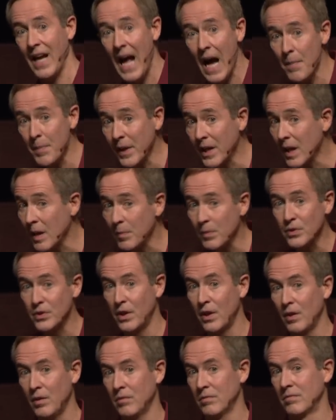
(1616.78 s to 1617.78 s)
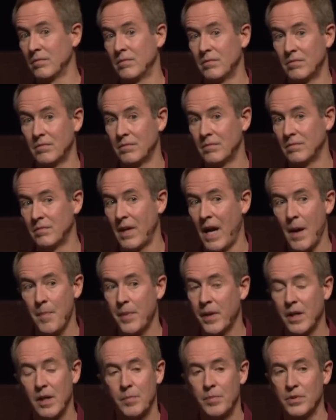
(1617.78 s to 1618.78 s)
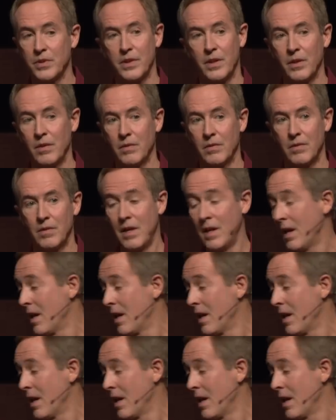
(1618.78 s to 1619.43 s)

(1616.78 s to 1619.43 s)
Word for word: happy couples know, happy couples know